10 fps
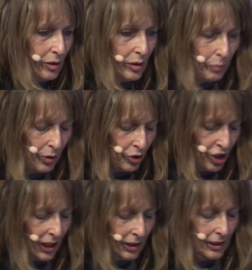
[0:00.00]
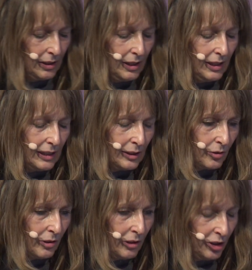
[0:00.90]
The project is
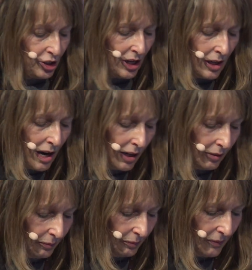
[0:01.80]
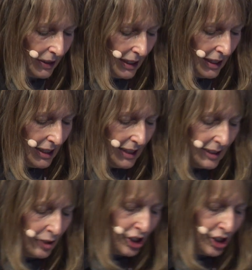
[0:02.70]
called Chagar. The